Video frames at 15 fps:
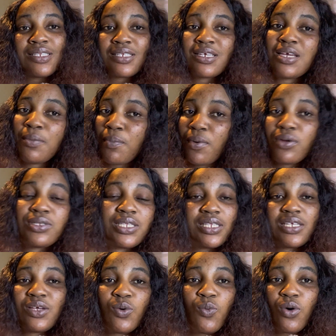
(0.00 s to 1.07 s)
keep on
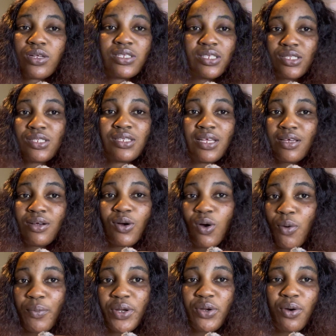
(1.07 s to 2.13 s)
seeing what is
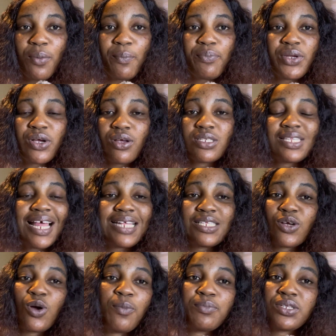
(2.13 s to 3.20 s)
coming up because that's the
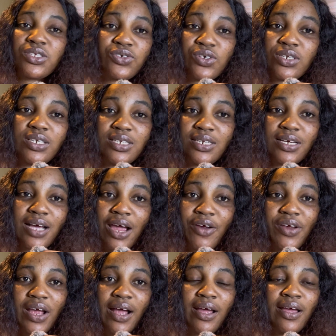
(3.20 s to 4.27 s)
competition in the
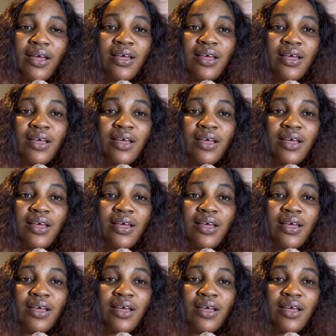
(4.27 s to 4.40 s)
career.